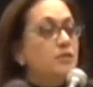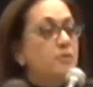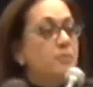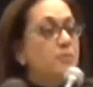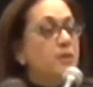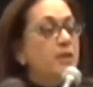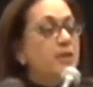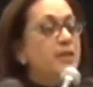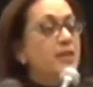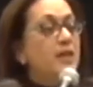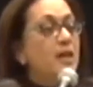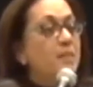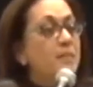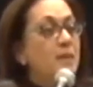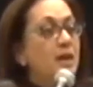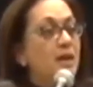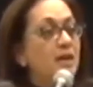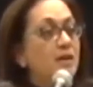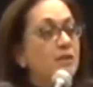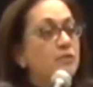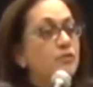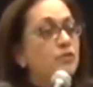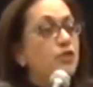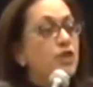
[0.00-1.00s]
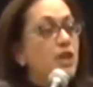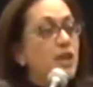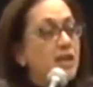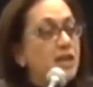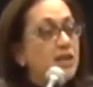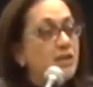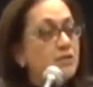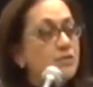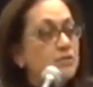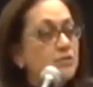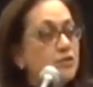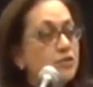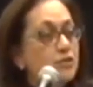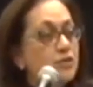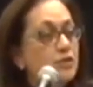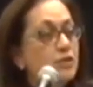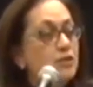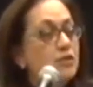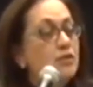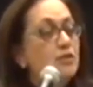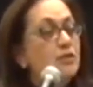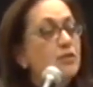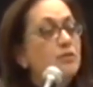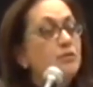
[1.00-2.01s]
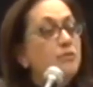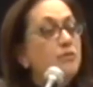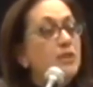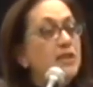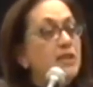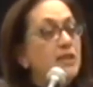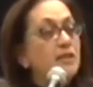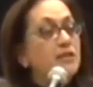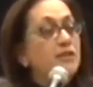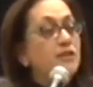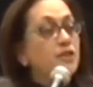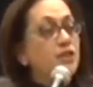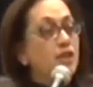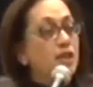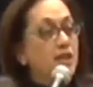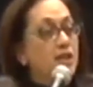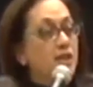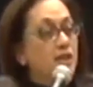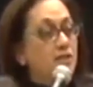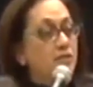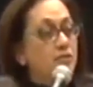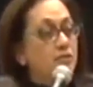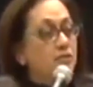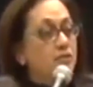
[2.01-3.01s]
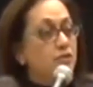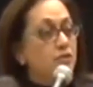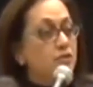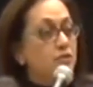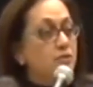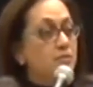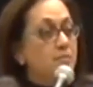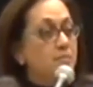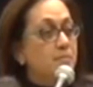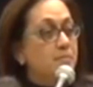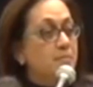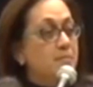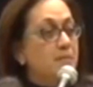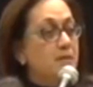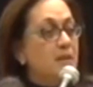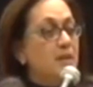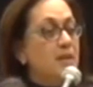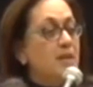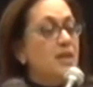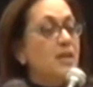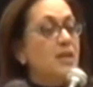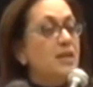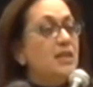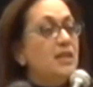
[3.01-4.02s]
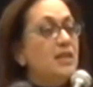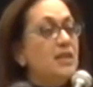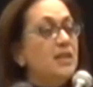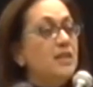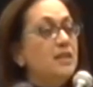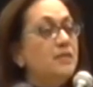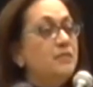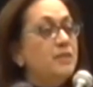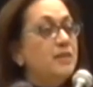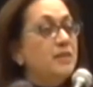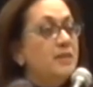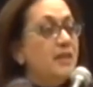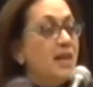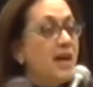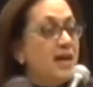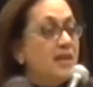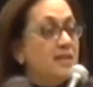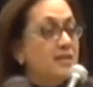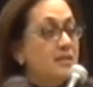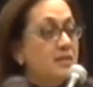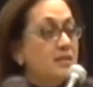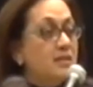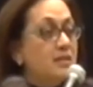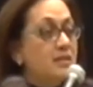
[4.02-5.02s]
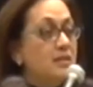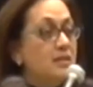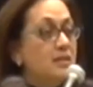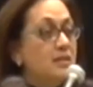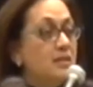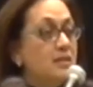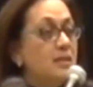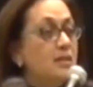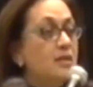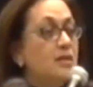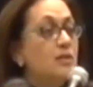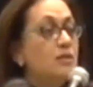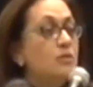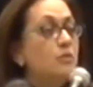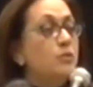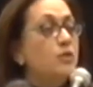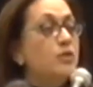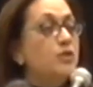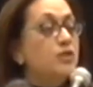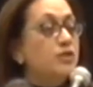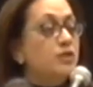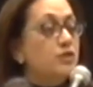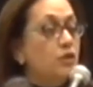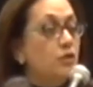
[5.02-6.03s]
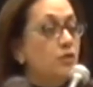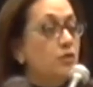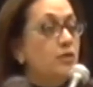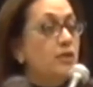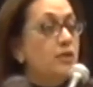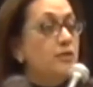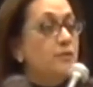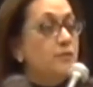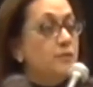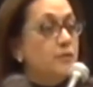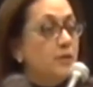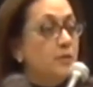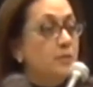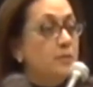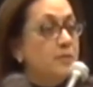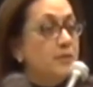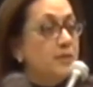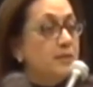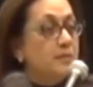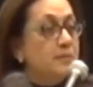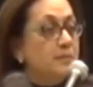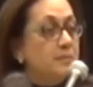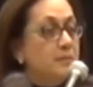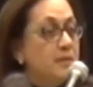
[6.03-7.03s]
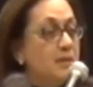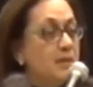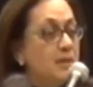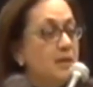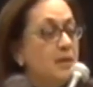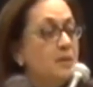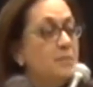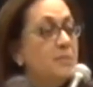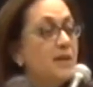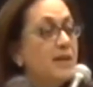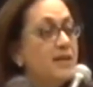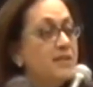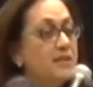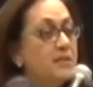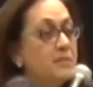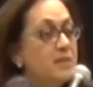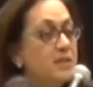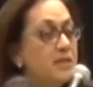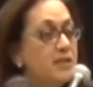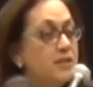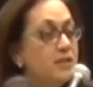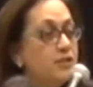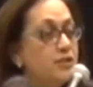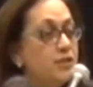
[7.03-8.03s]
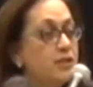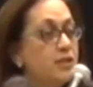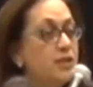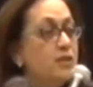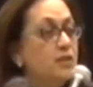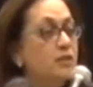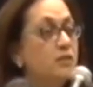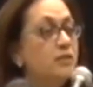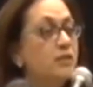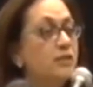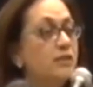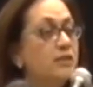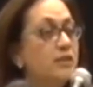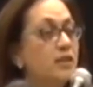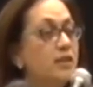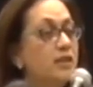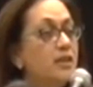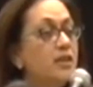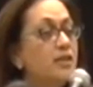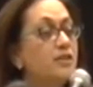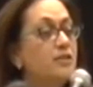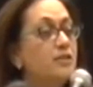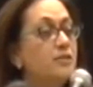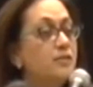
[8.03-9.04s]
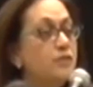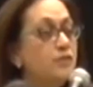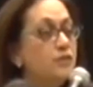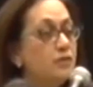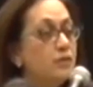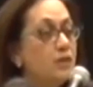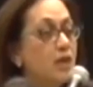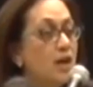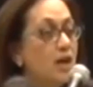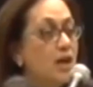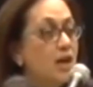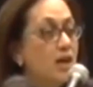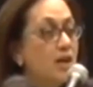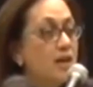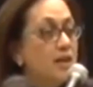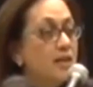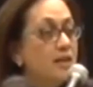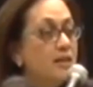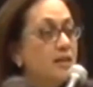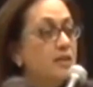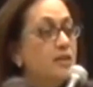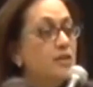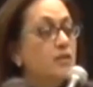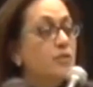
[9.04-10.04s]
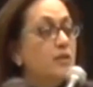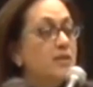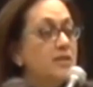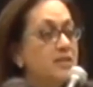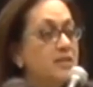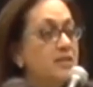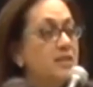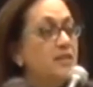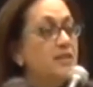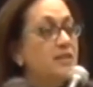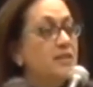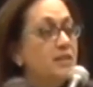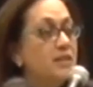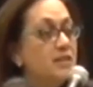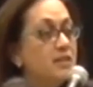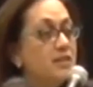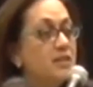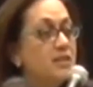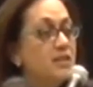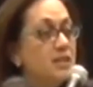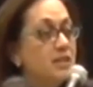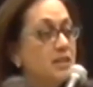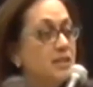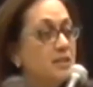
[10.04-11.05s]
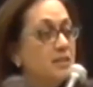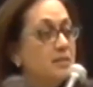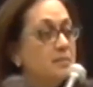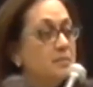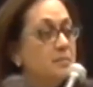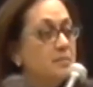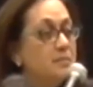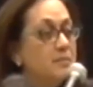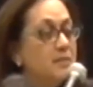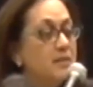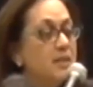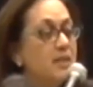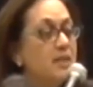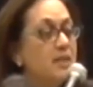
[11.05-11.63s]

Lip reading: to bring about change, real change, even that was stolen from them by the military on the 3rd of July 2013.